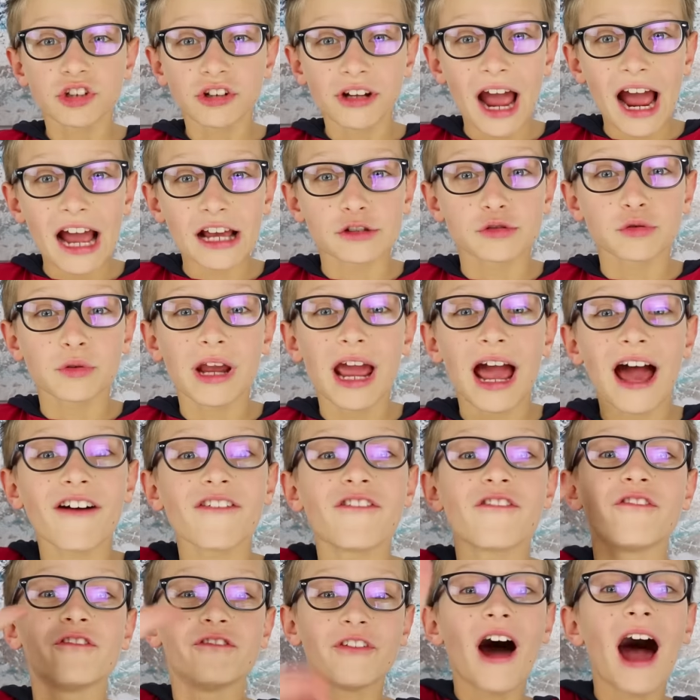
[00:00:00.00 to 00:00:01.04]
so guys, we have
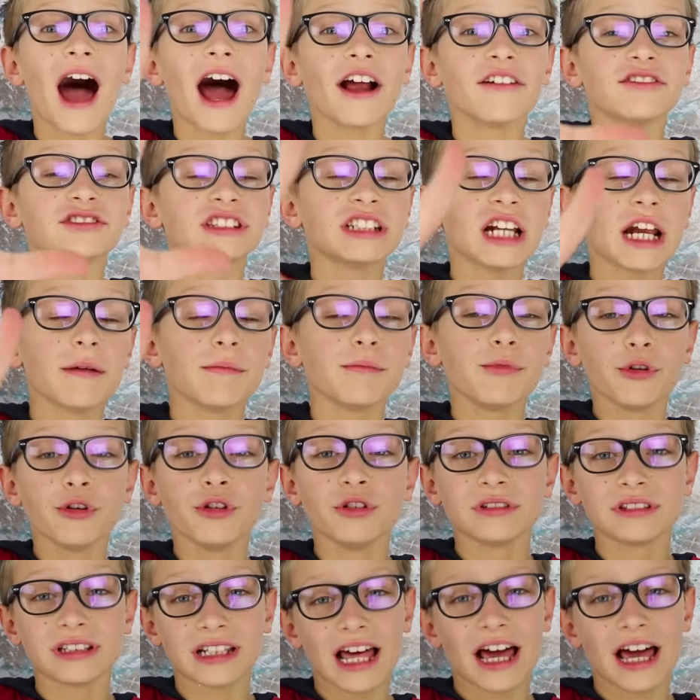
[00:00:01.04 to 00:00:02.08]
five shampoos